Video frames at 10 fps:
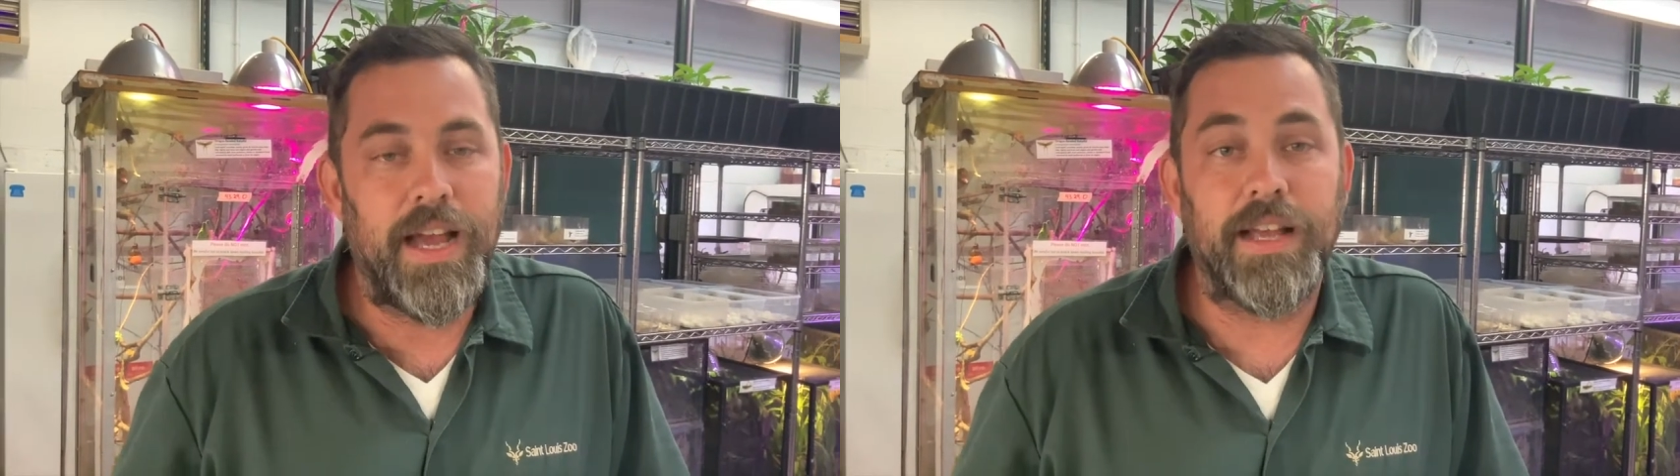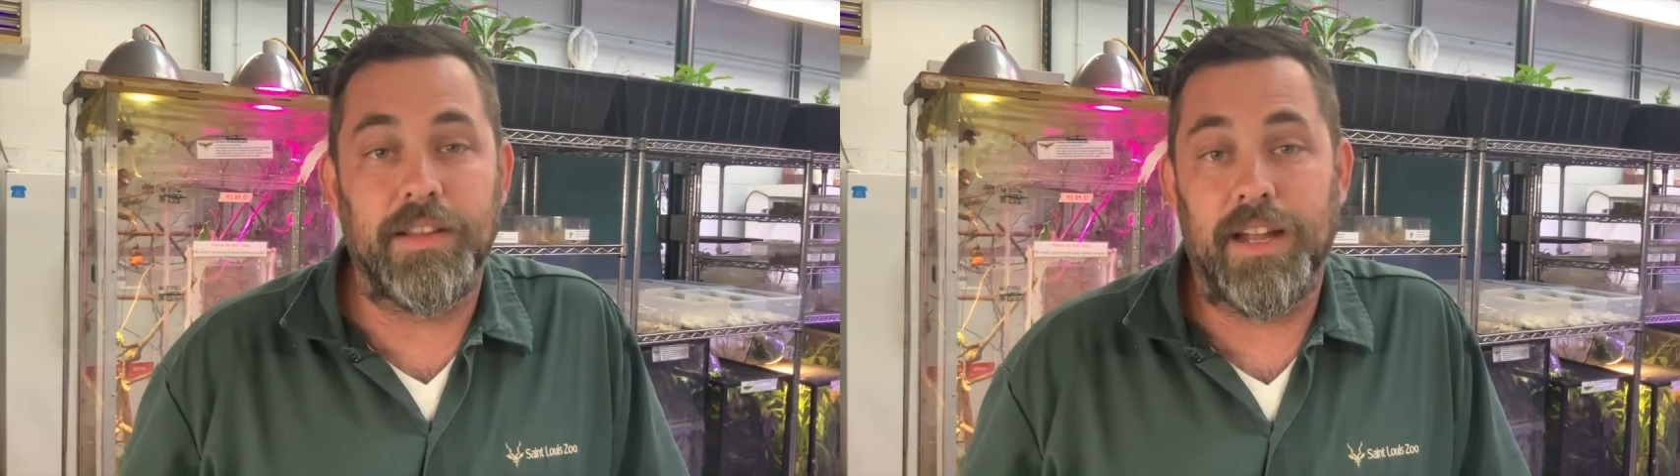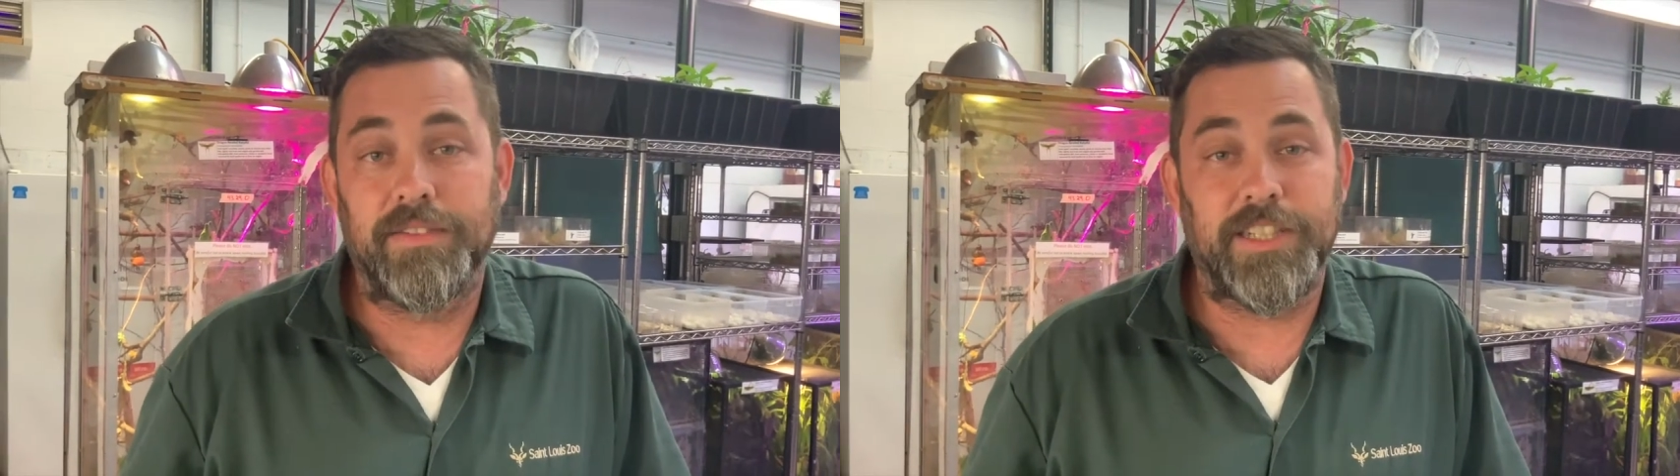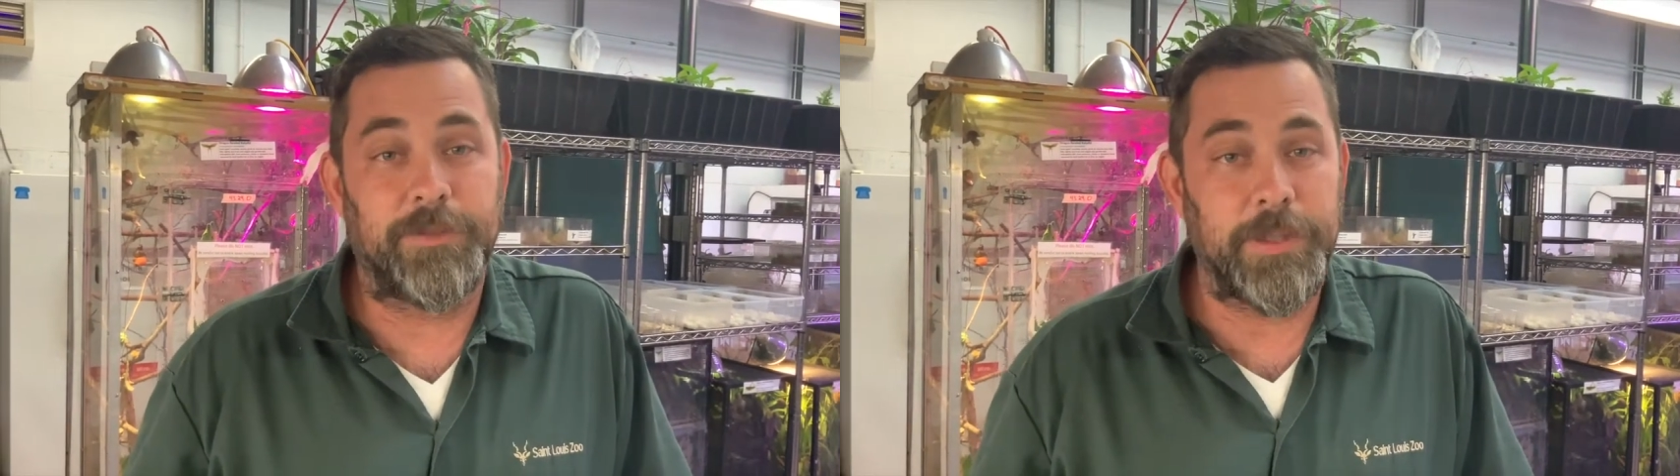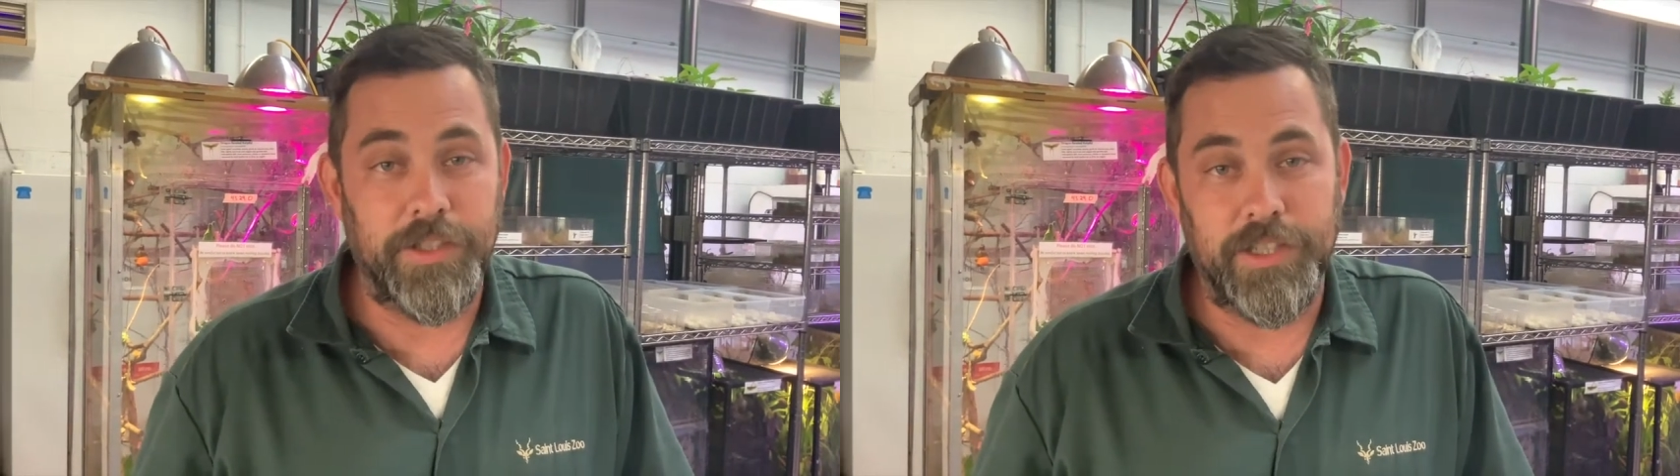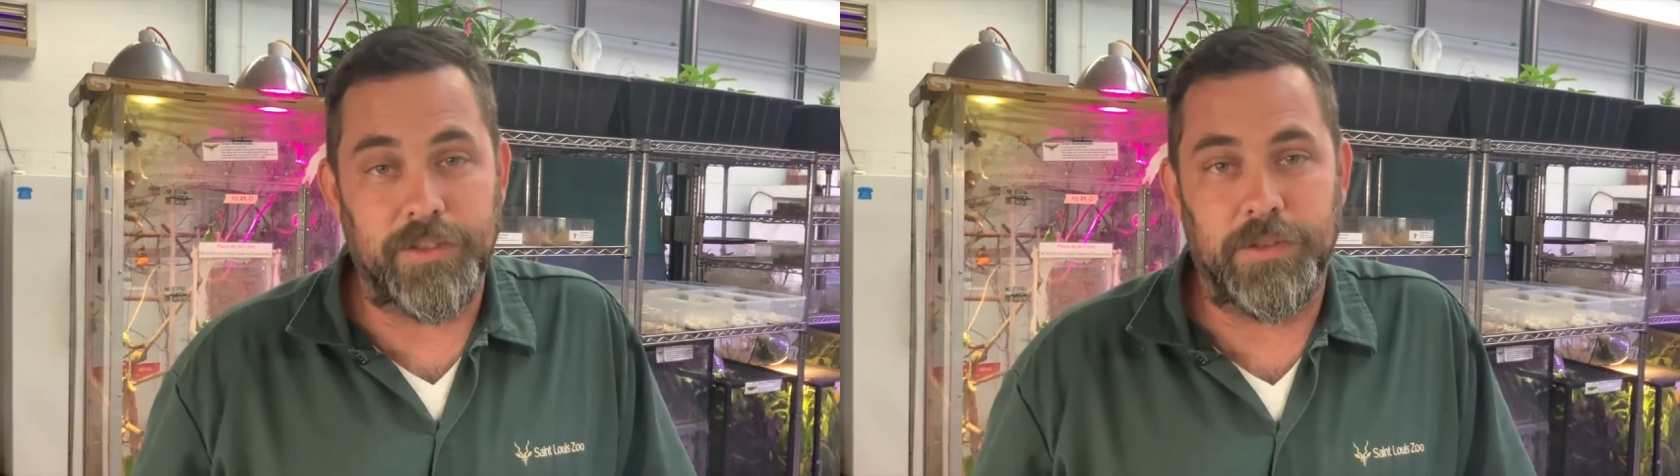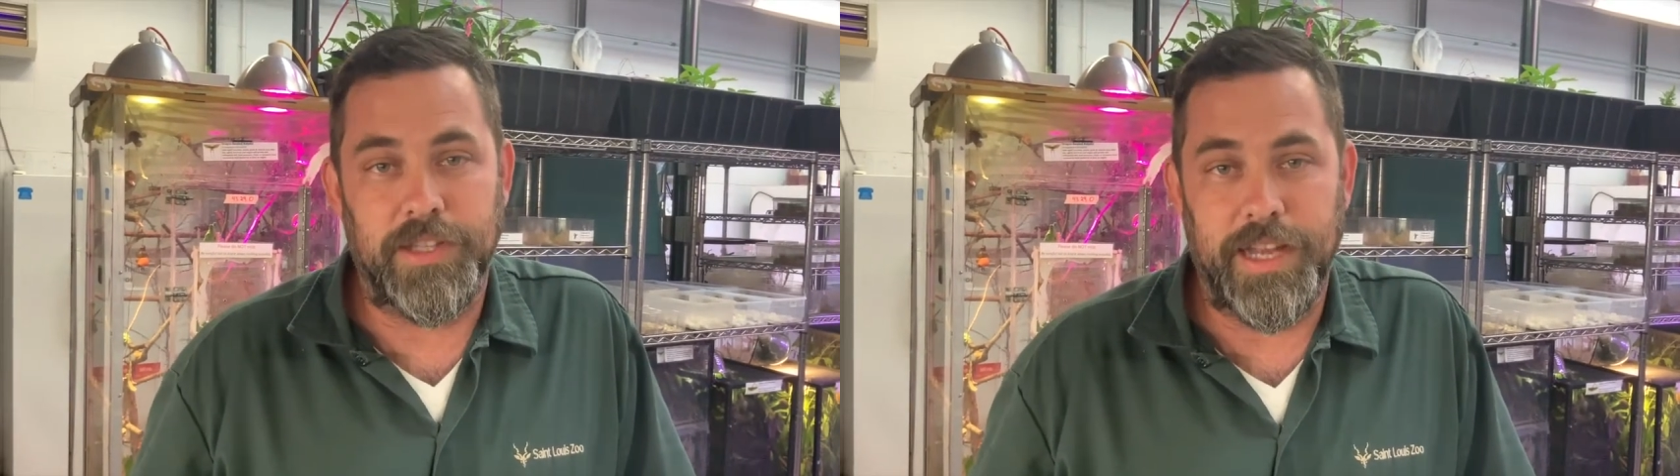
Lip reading: a lot of experience with the